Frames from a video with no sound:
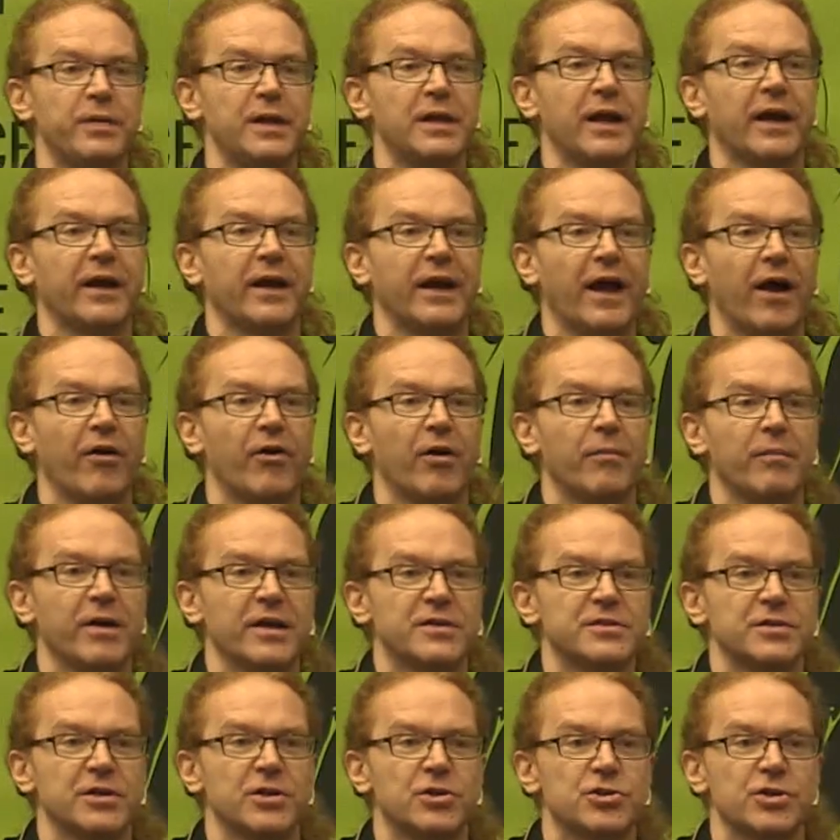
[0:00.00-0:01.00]
like an error
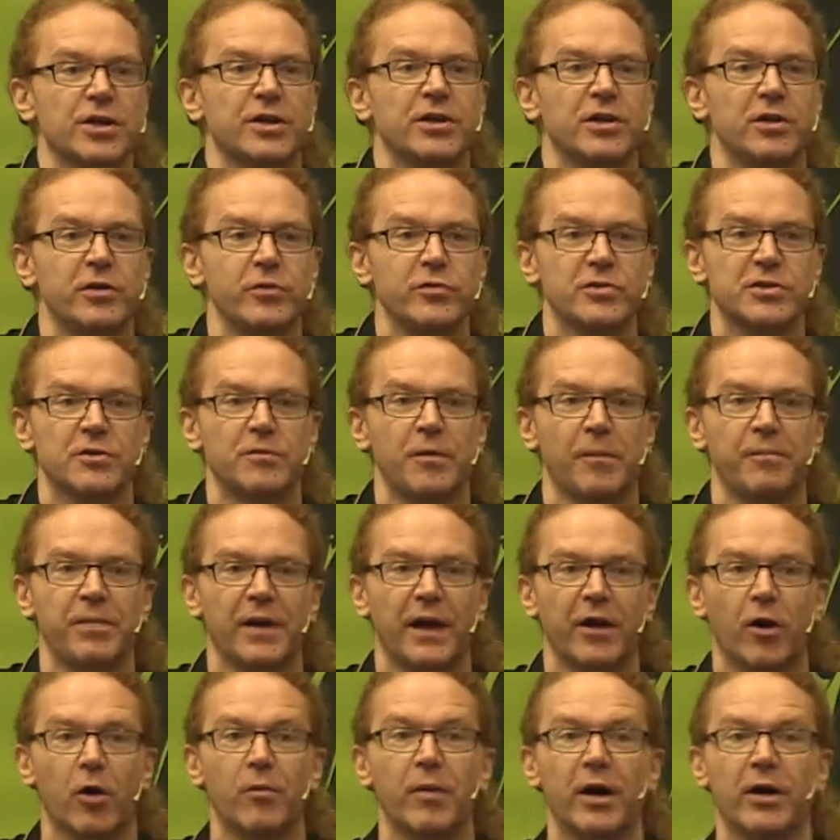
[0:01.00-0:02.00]
message, and the user would be
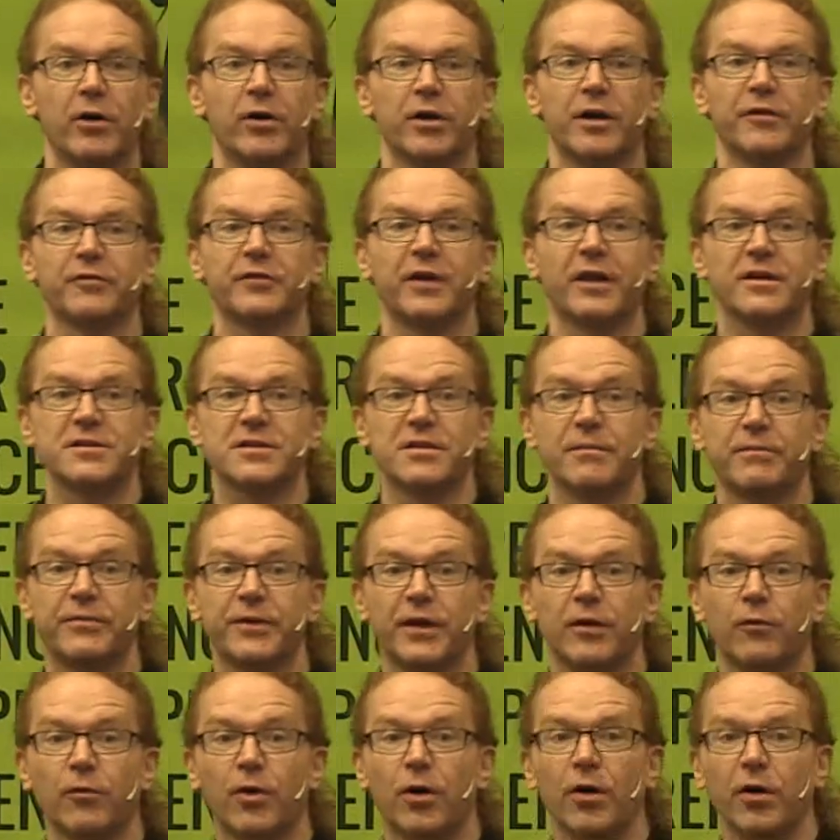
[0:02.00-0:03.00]
like, oh my god, I've done
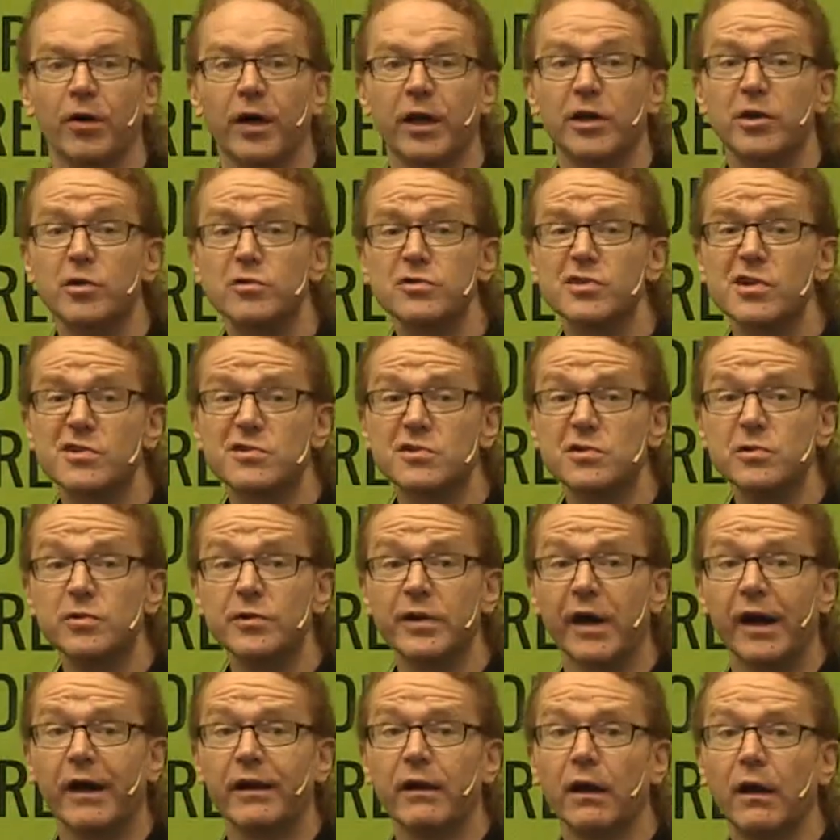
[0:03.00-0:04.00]
something wrong. And users do
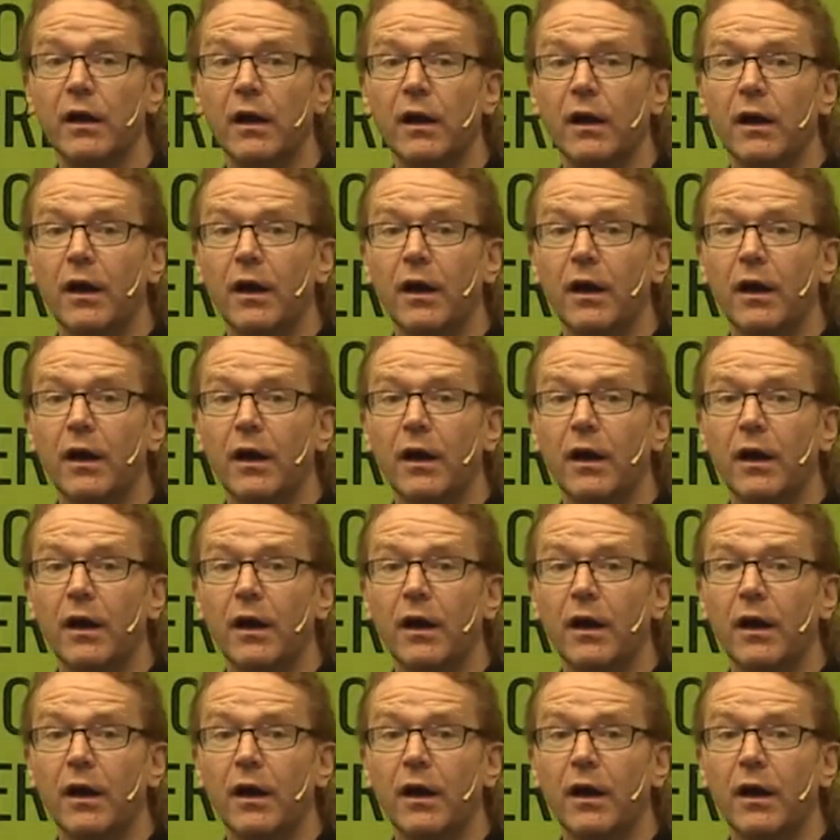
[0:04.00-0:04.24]
that.